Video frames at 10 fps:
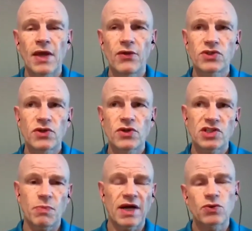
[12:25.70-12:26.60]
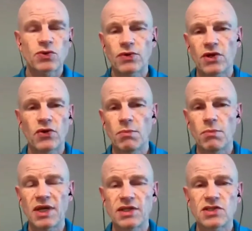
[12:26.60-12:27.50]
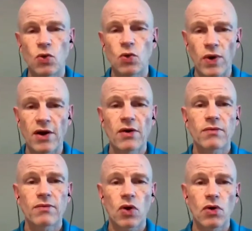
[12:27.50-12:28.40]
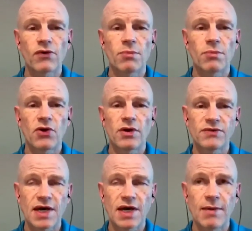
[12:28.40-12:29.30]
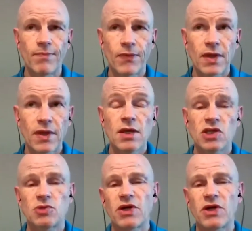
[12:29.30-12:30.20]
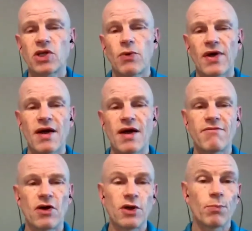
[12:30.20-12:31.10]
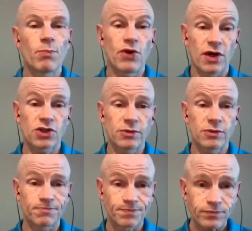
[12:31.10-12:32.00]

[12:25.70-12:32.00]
And those are the spots where the coating begins to wear over a period of time, especially with high volume production.